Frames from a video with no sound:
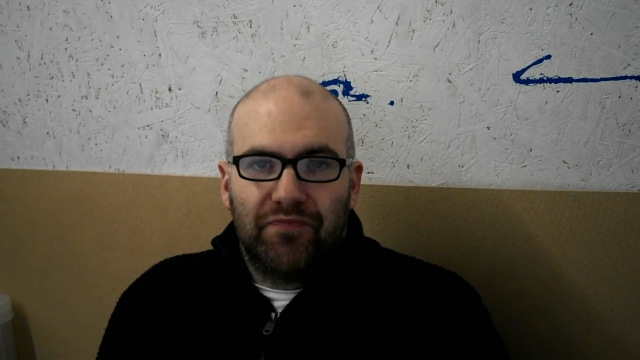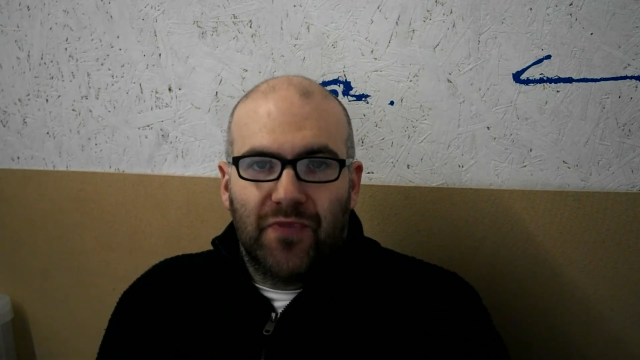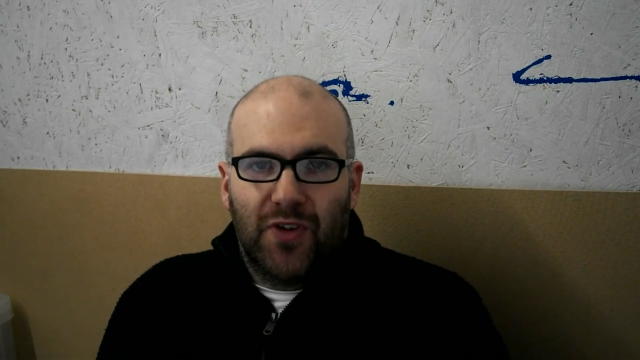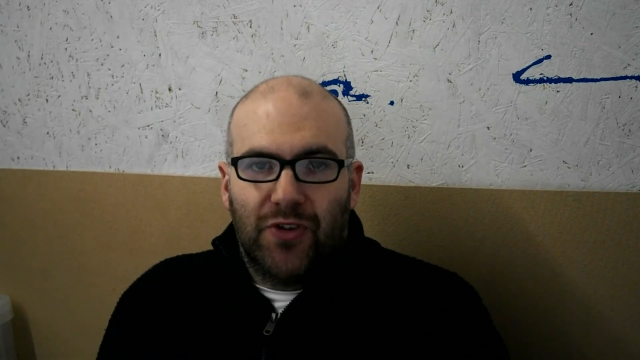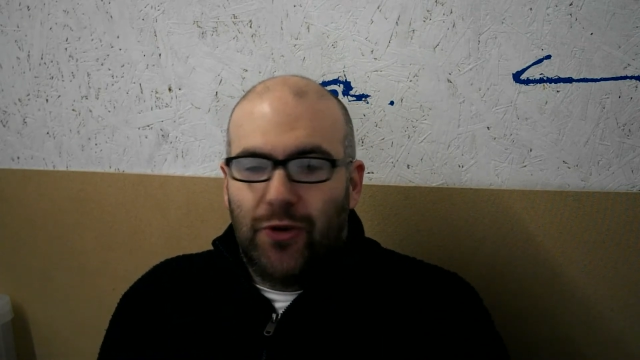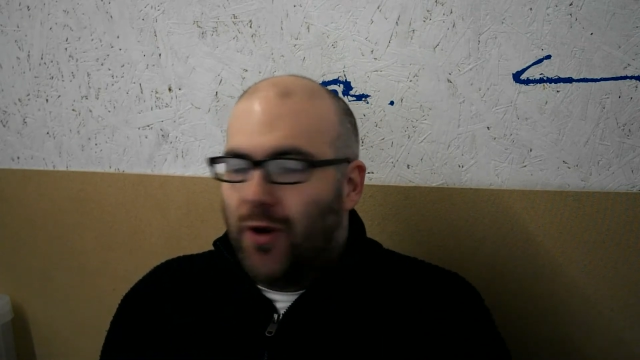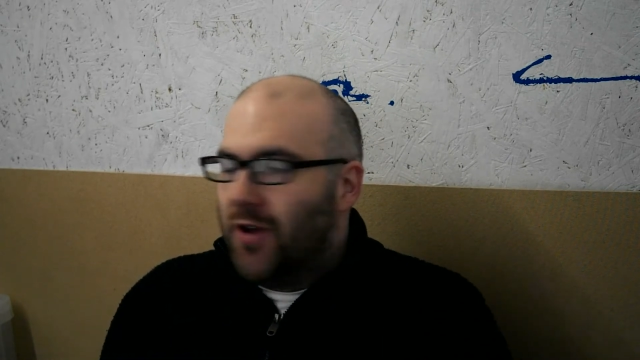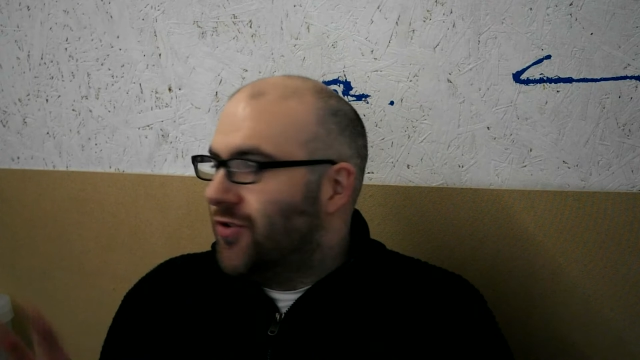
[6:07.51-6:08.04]

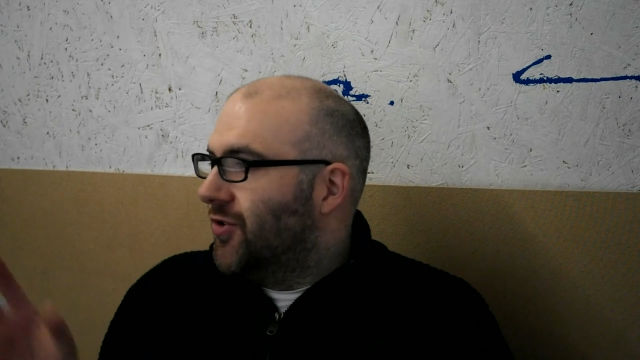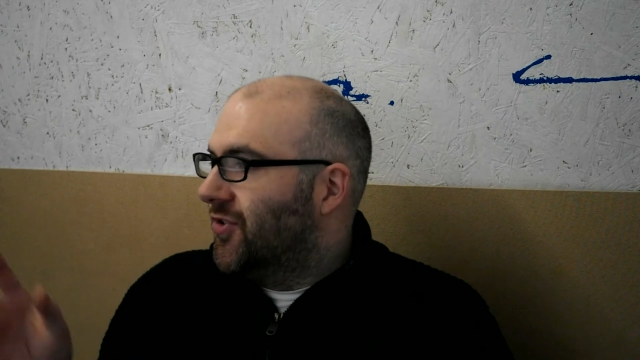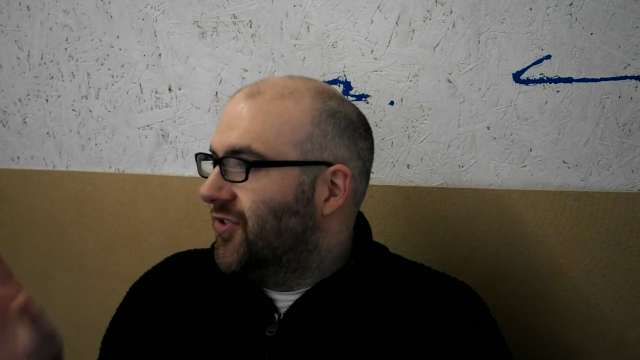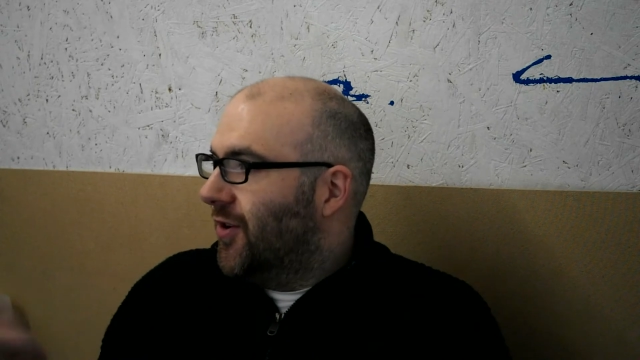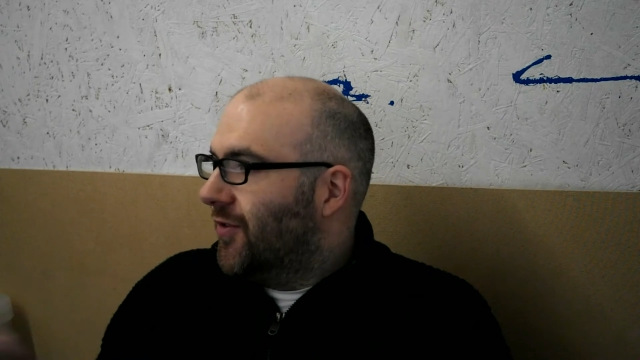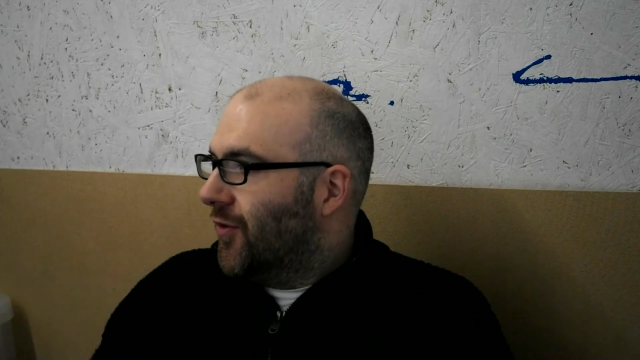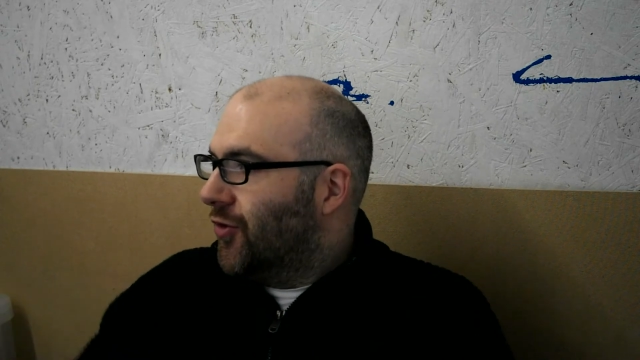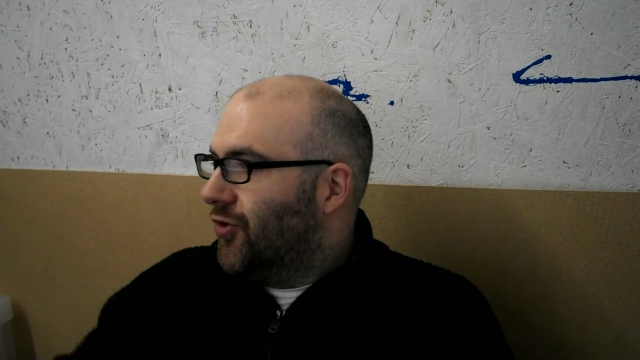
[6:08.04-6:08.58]
So as you can see,
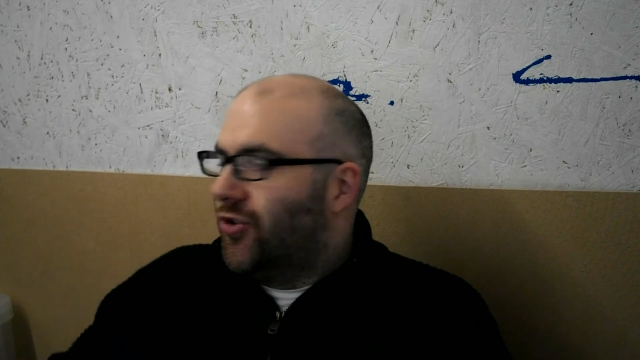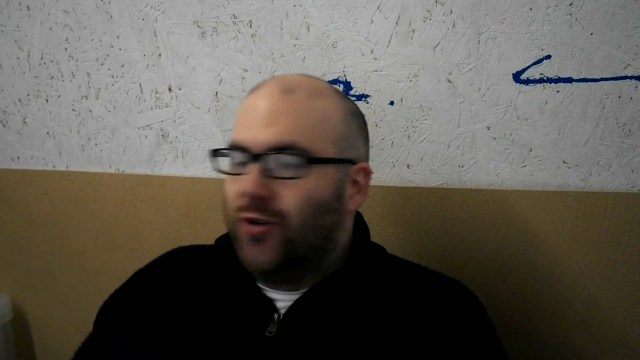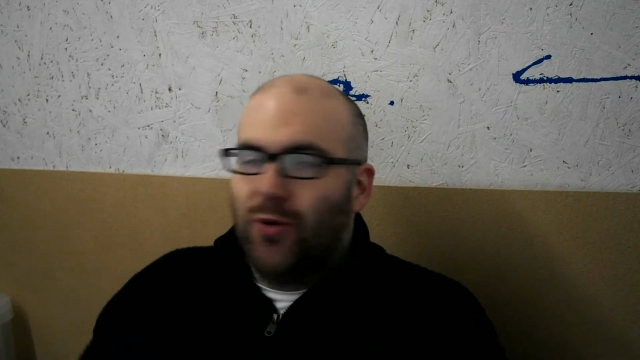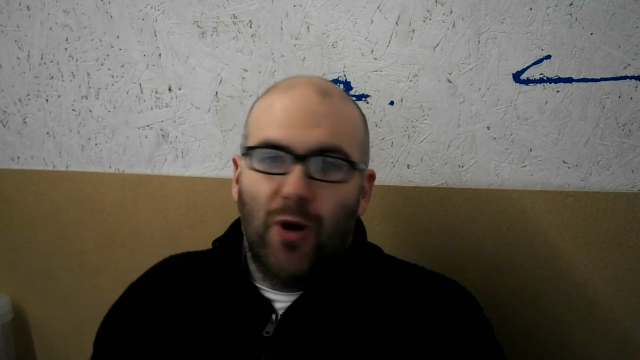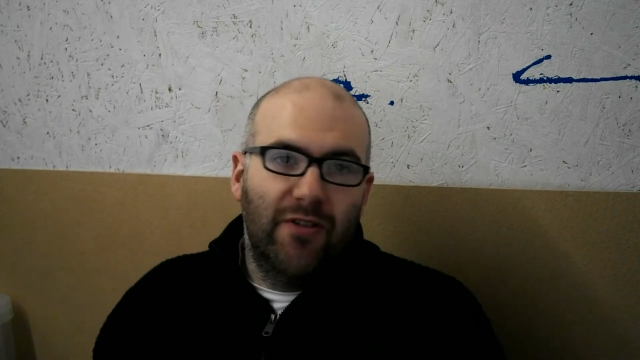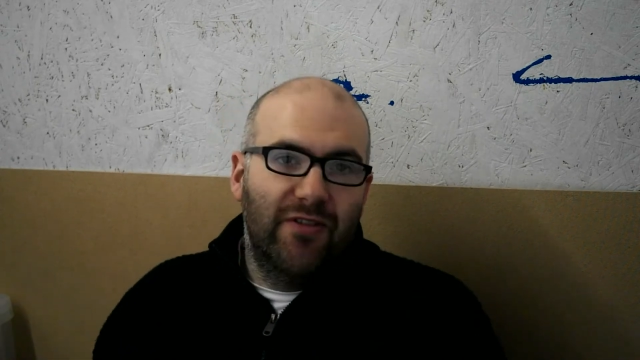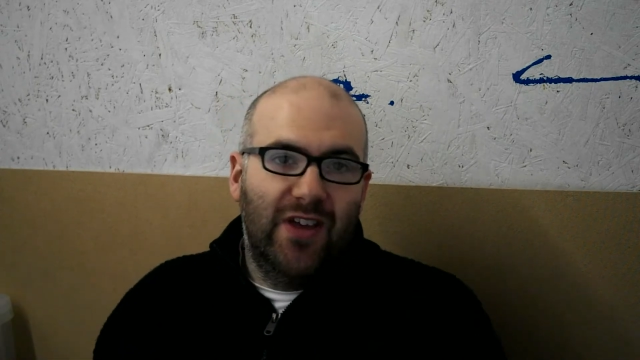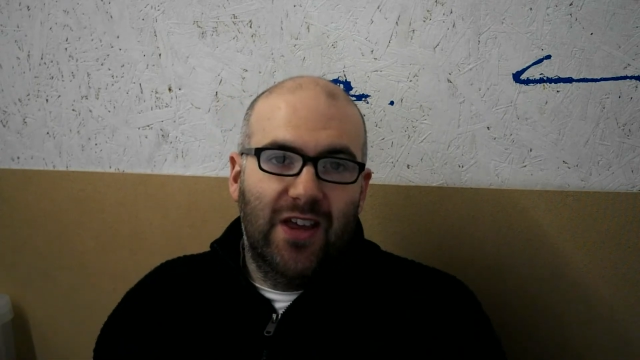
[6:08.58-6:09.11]
I've got 2
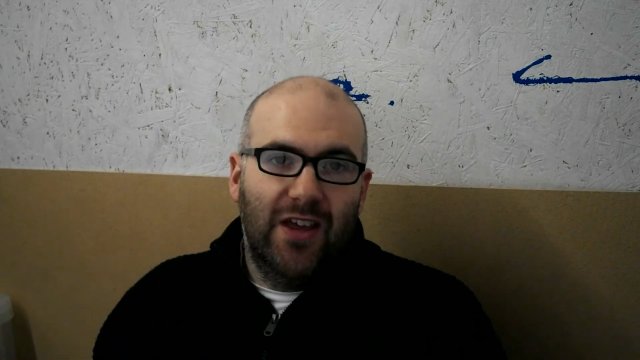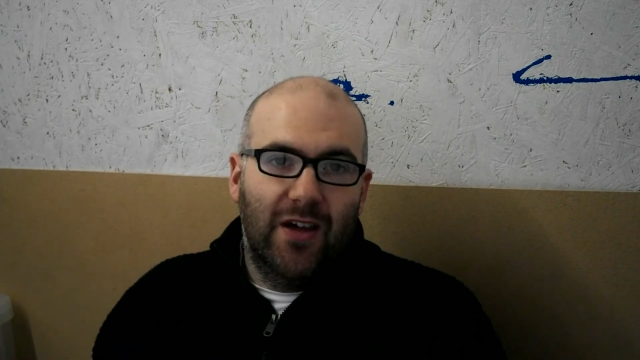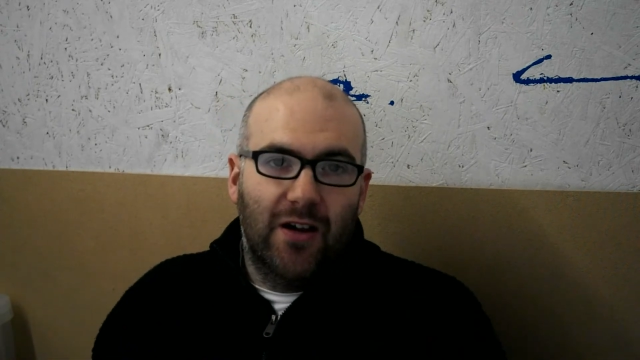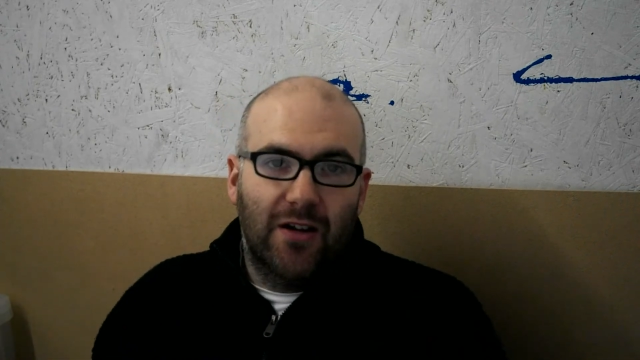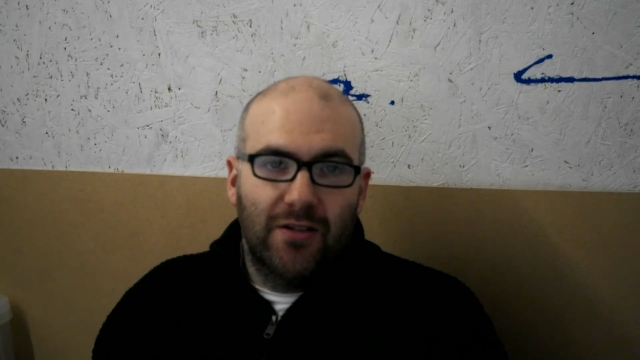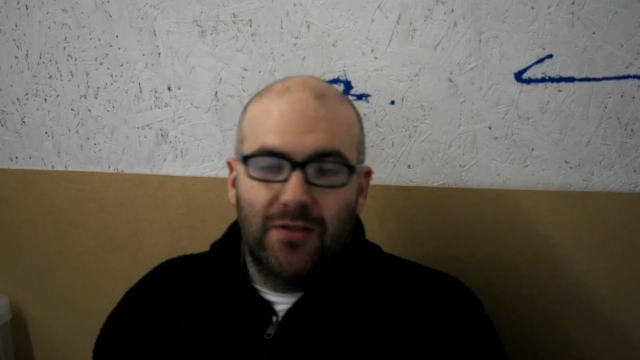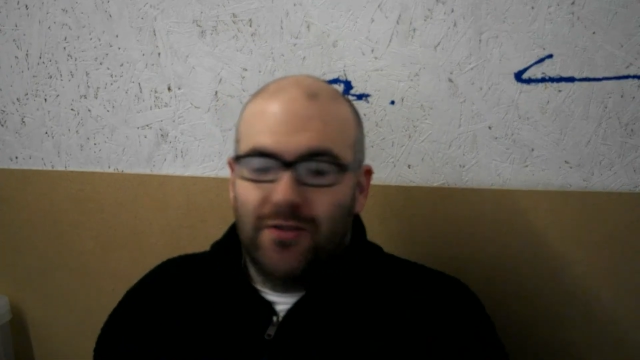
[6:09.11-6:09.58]
over here.